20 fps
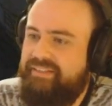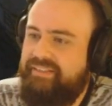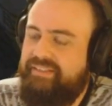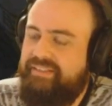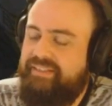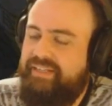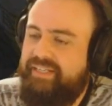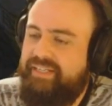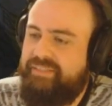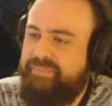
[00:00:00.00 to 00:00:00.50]

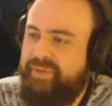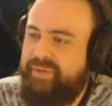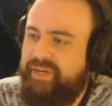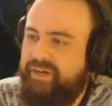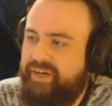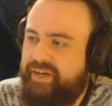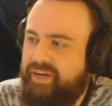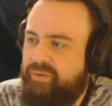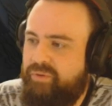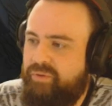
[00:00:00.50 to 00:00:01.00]
That's better. I
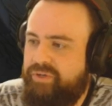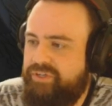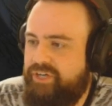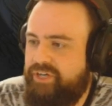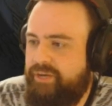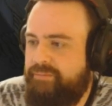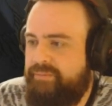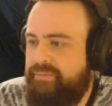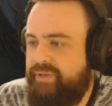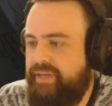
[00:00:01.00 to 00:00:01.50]
got a
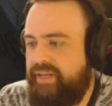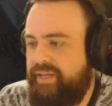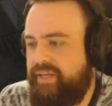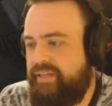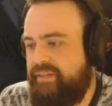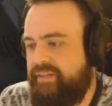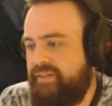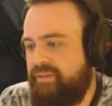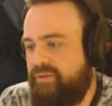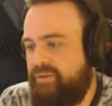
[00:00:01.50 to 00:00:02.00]
1-drop
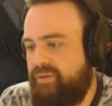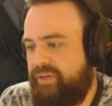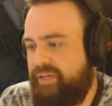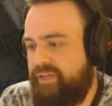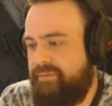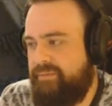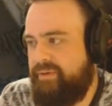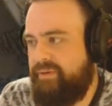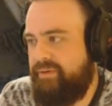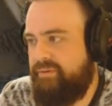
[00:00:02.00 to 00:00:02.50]
and the Lore
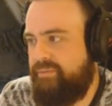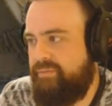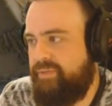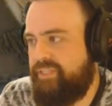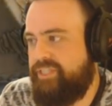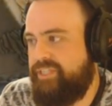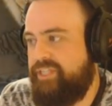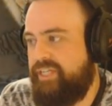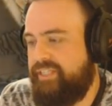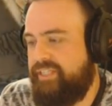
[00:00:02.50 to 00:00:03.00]
Keeper,
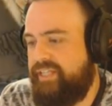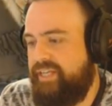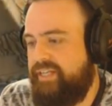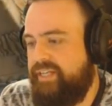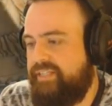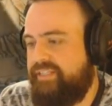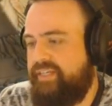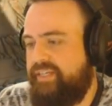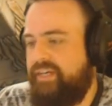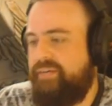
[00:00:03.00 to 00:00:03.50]
which does get you
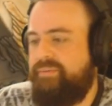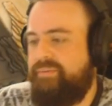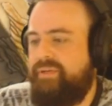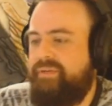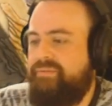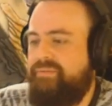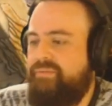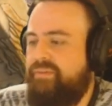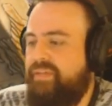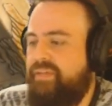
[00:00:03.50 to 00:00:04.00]
Sarah, but
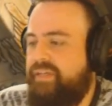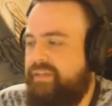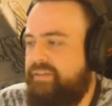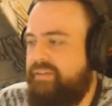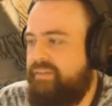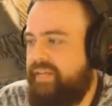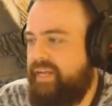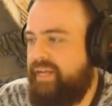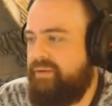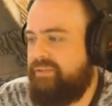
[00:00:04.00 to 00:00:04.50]

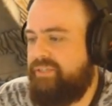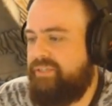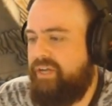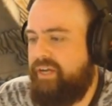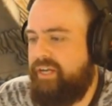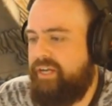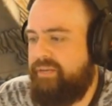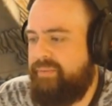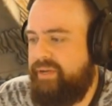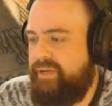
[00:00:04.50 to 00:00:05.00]
like I was
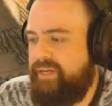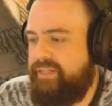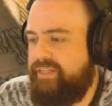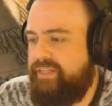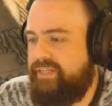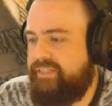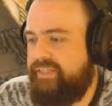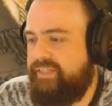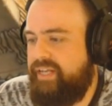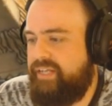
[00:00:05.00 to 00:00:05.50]
talking about, it
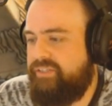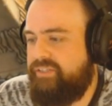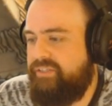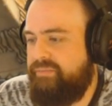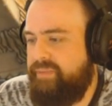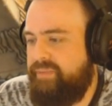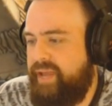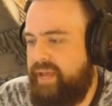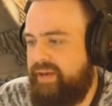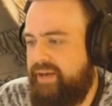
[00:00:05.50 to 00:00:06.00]
doesn't actually
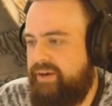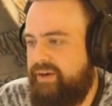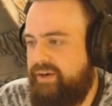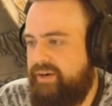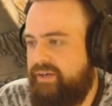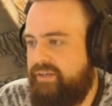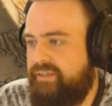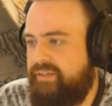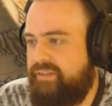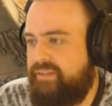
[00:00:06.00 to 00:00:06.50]

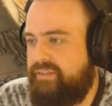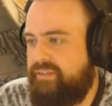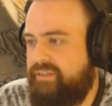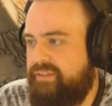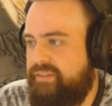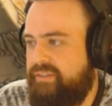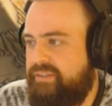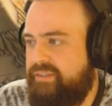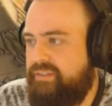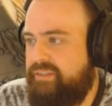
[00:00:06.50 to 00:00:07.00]
matter
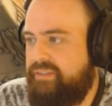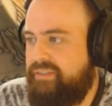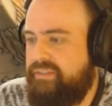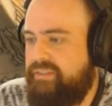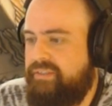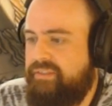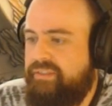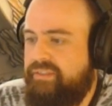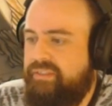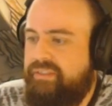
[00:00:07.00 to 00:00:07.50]

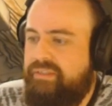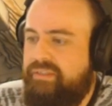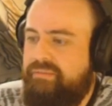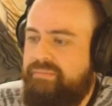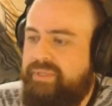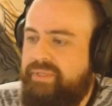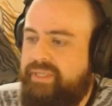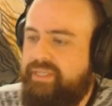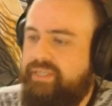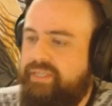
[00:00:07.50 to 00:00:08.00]

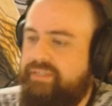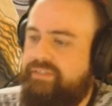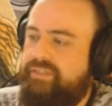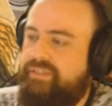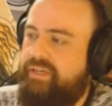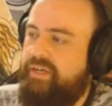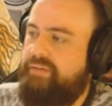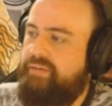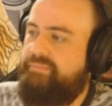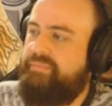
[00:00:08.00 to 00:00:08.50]
because
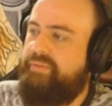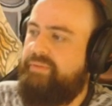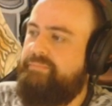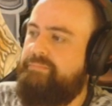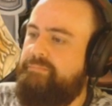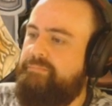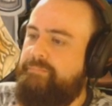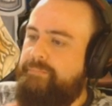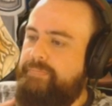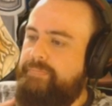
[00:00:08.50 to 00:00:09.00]

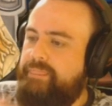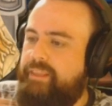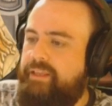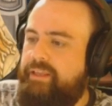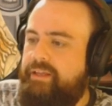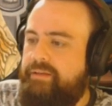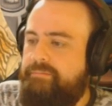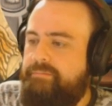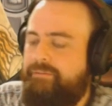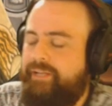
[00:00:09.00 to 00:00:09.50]

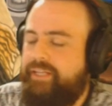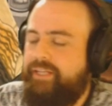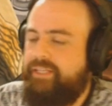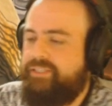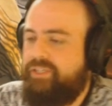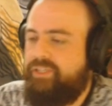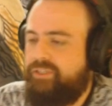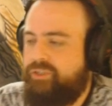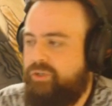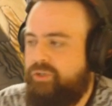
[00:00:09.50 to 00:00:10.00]
playing
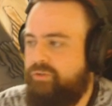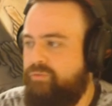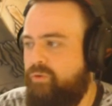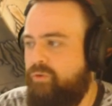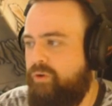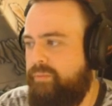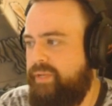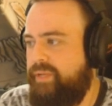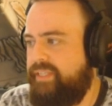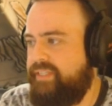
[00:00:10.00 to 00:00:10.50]
this on turn
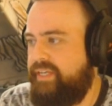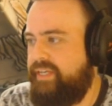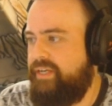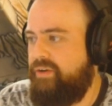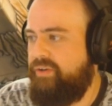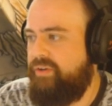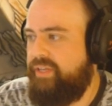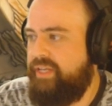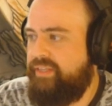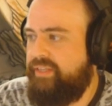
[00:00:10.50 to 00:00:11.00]
4 means I
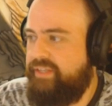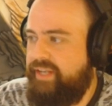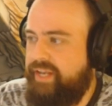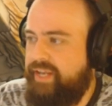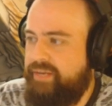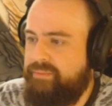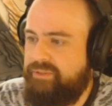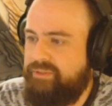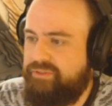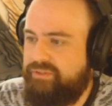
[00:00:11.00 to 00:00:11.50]
don't get the
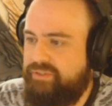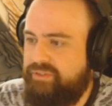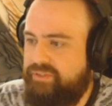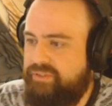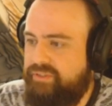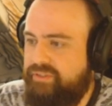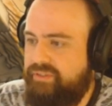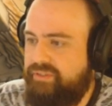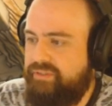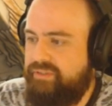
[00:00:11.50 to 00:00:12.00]
animals.
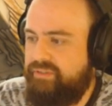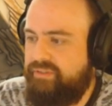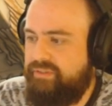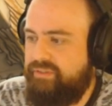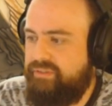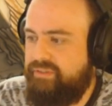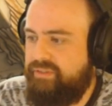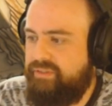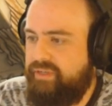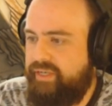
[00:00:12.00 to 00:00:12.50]

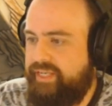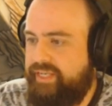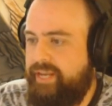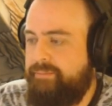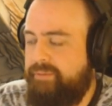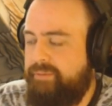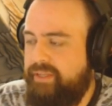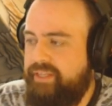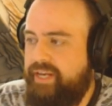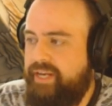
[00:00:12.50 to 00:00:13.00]
I can't
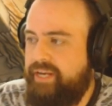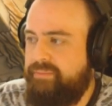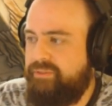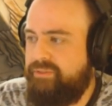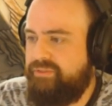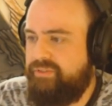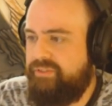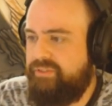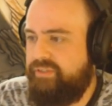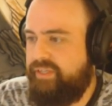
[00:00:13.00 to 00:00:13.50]
play the
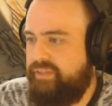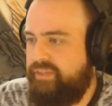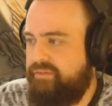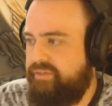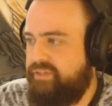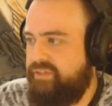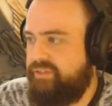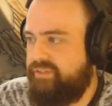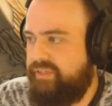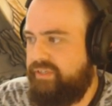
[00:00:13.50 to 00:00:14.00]
animals until like 3
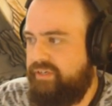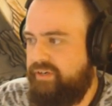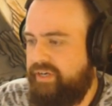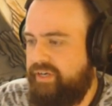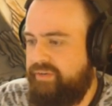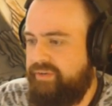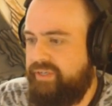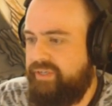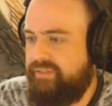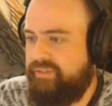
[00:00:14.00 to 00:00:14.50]
turns later
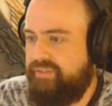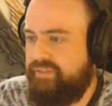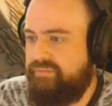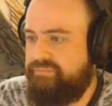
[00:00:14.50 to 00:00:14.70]
anyway, so.